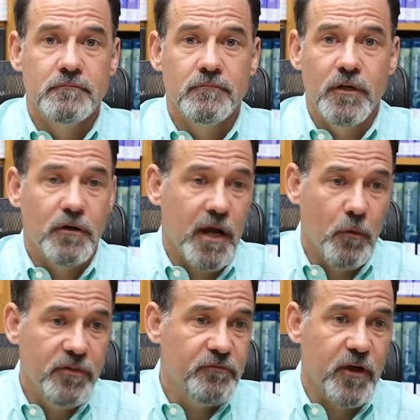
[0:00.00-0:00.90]
We don't care
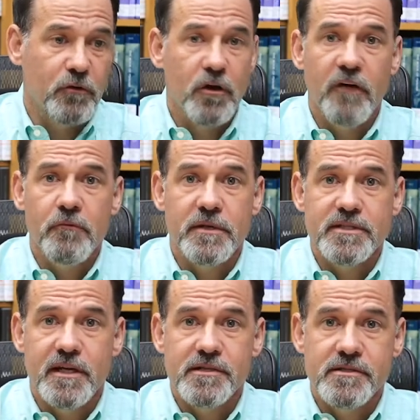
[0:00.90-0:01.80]
what the federal government
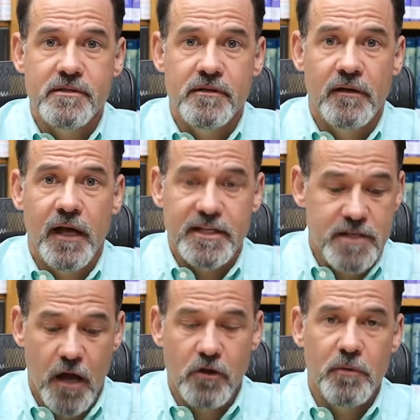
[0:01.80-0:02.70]
says. It's
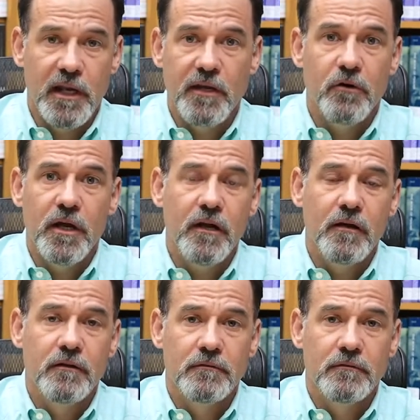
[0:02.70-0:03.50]
not going to be legal here.